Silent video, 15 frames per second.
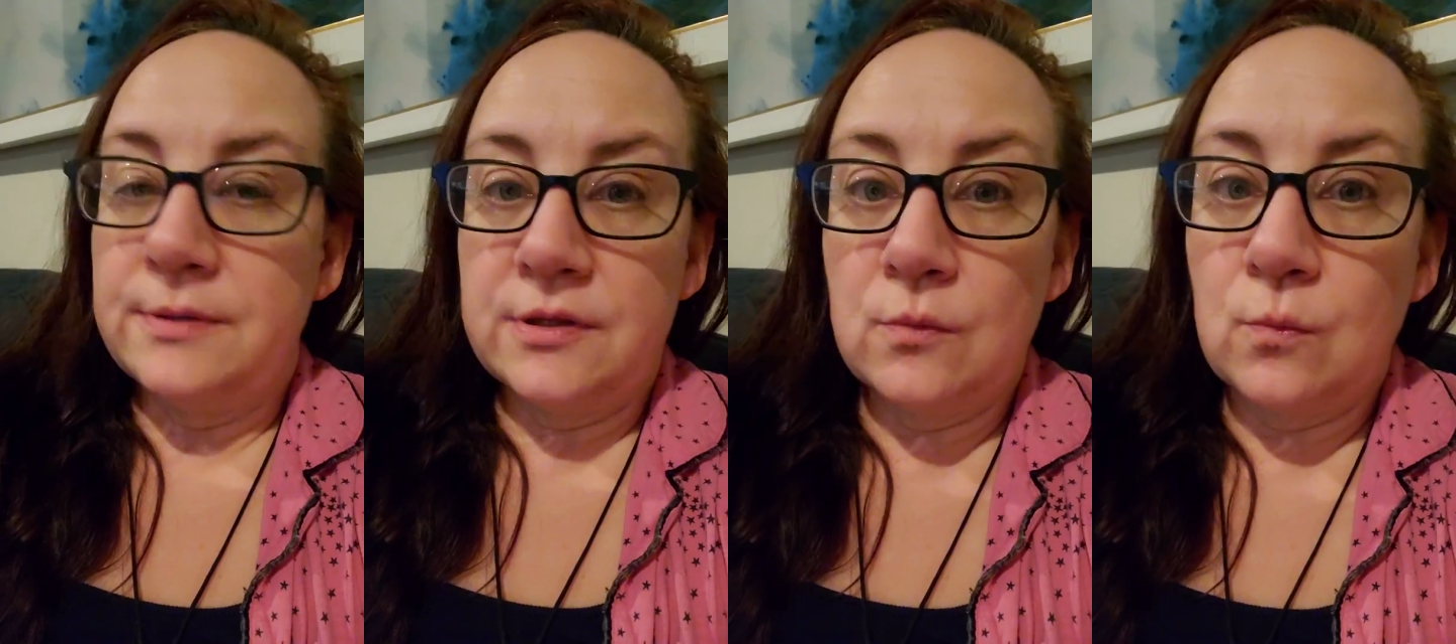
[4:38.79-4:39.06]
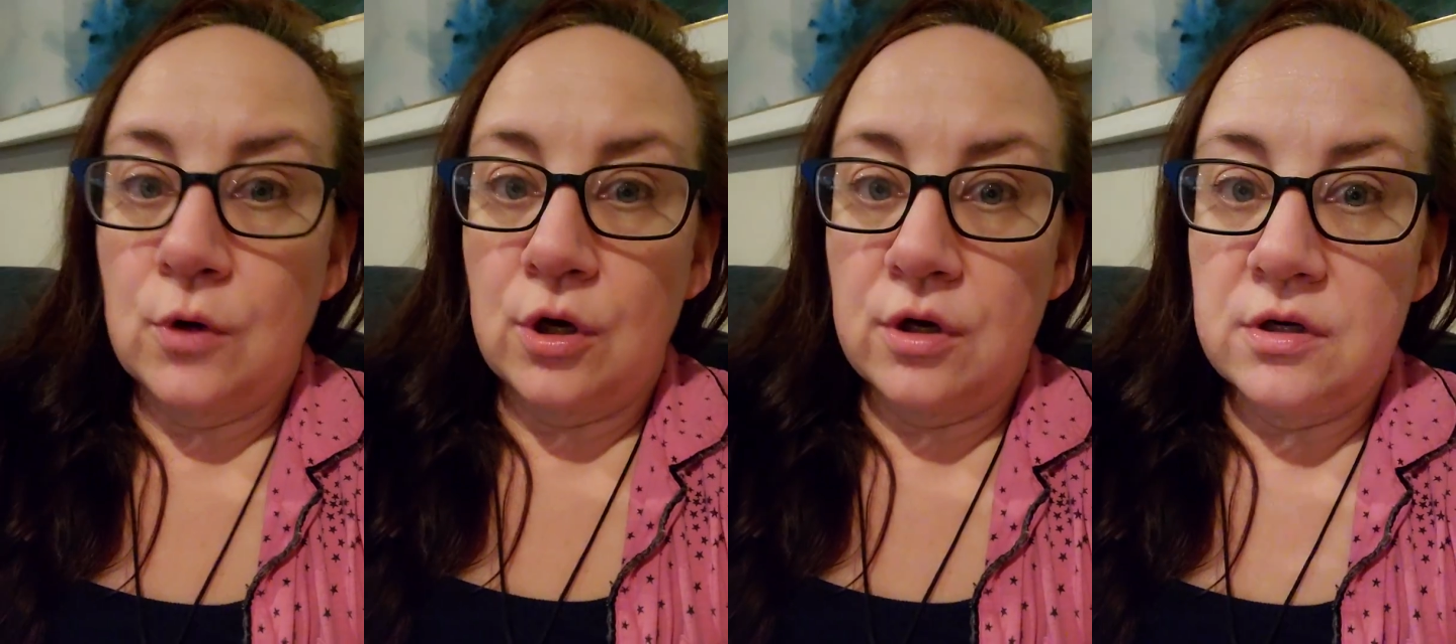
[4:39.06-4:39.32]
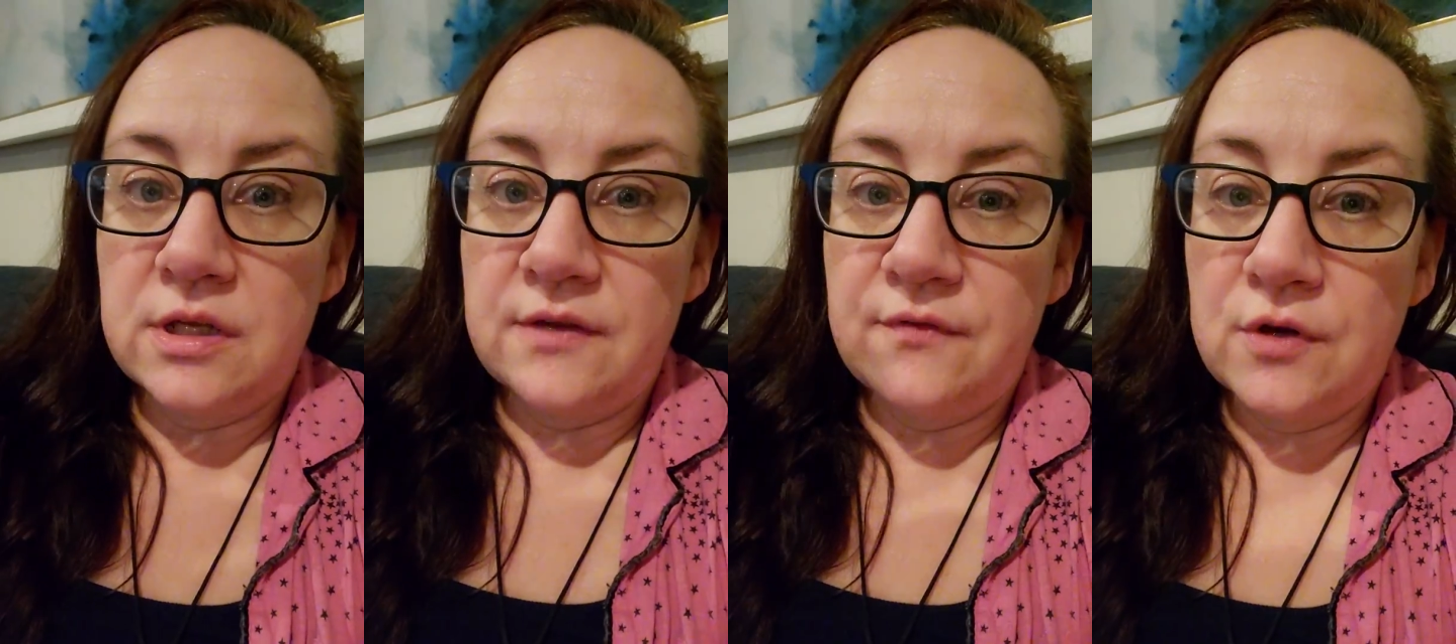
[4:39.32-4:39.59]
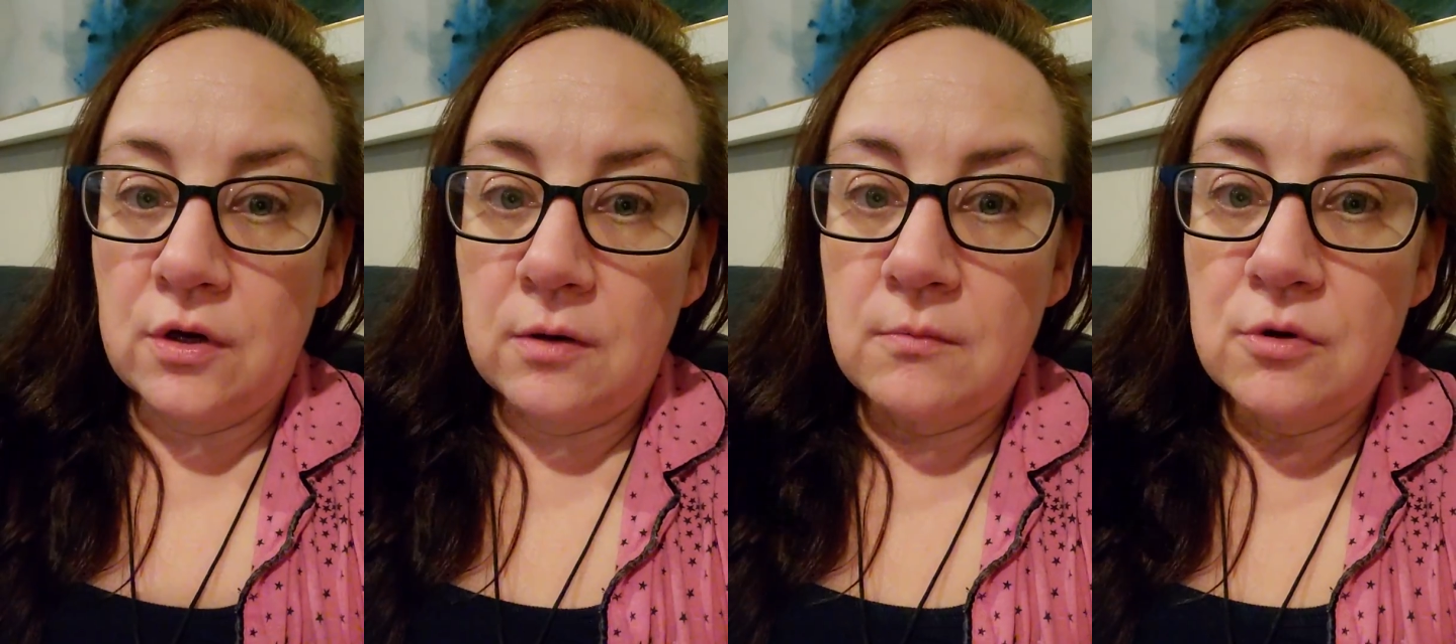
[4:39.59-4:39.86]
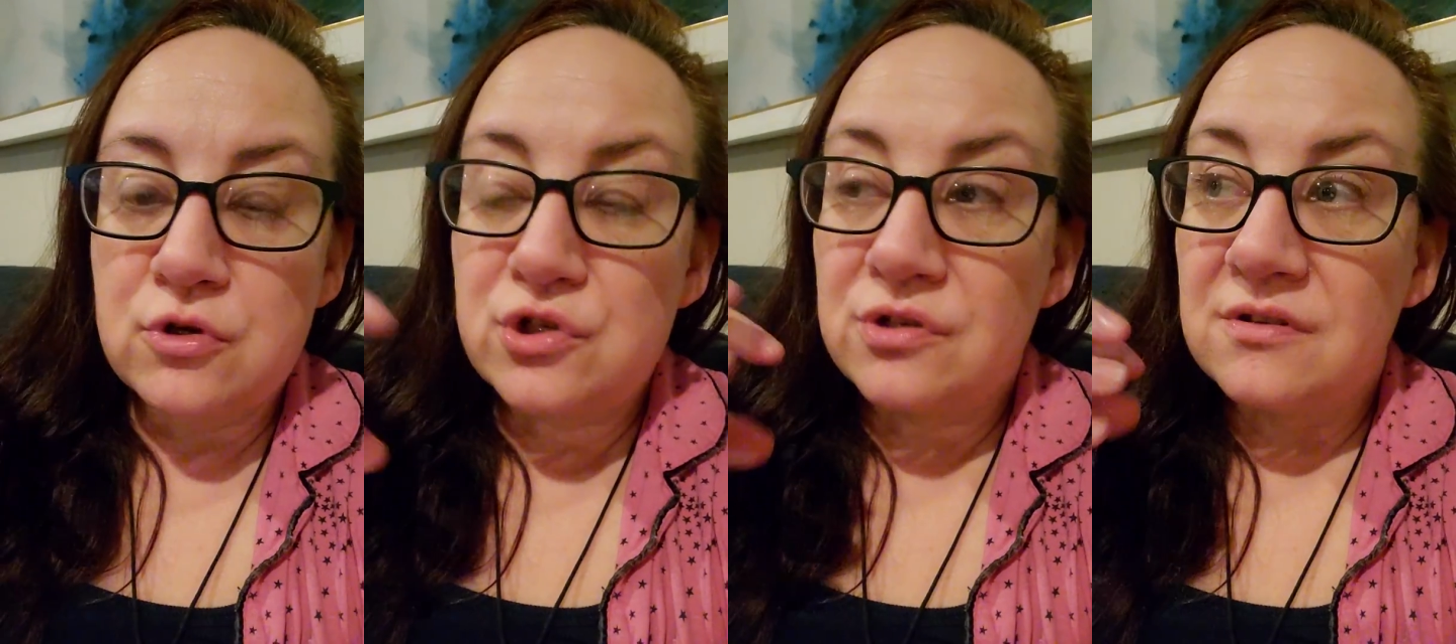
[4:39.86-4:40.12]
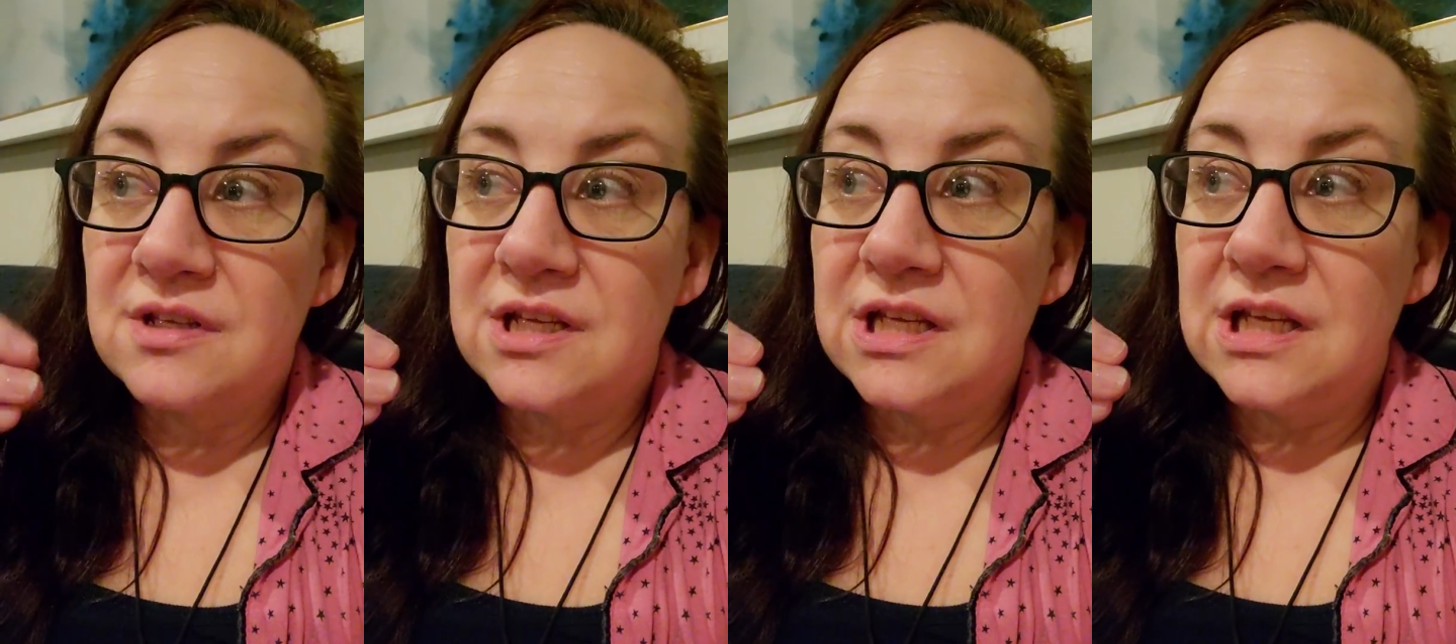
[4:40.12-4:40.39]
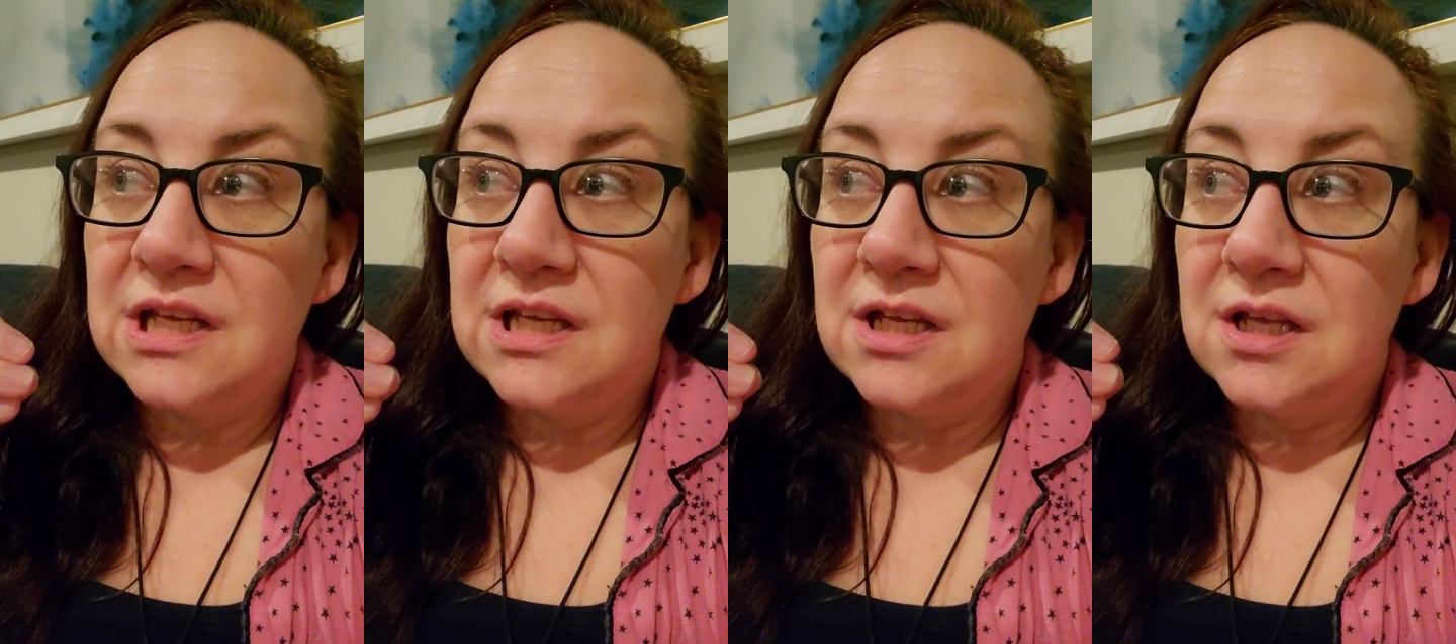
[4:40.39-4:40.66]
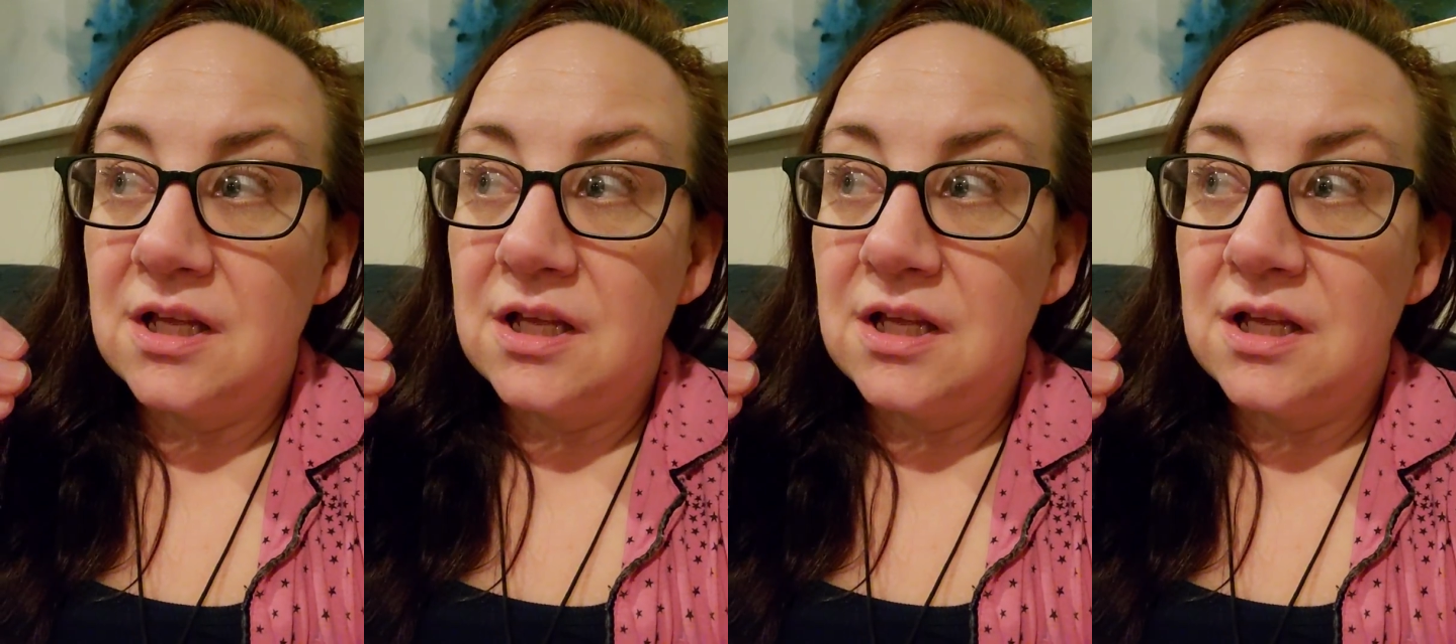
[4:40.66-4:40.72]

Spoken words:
the word? If you're emotionally